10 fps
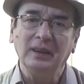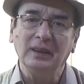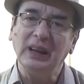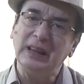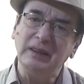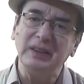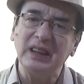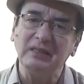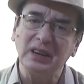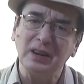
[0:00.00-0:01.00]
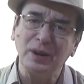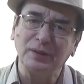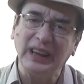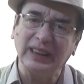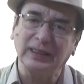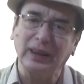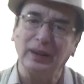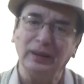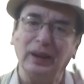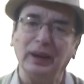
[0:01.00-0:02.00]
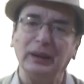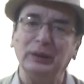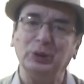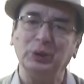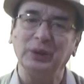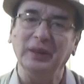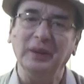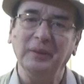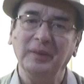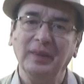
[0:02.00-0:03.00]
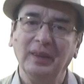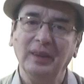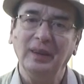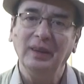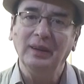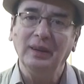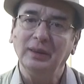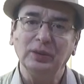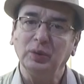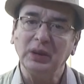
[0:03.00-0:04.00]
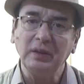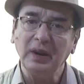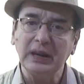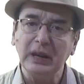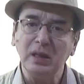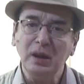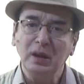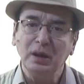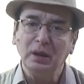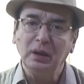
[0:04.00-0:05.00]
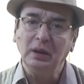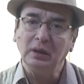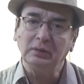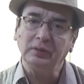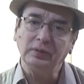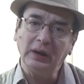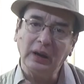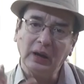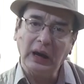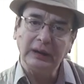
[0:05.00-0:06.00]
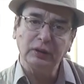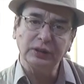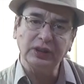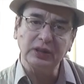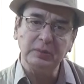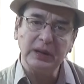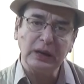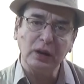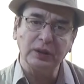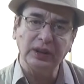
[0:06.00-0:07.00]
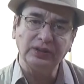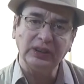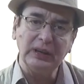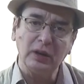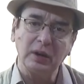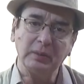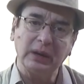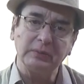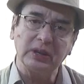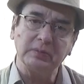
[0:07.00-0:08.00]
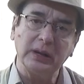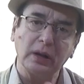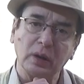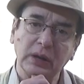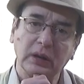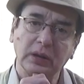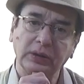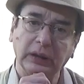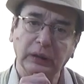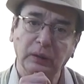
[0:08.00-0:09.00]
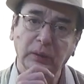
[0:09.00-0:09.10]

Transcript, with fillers: They live in a world of their uh, own. So what have I done? I was judgmental on this side, now I become judgmental on the other side.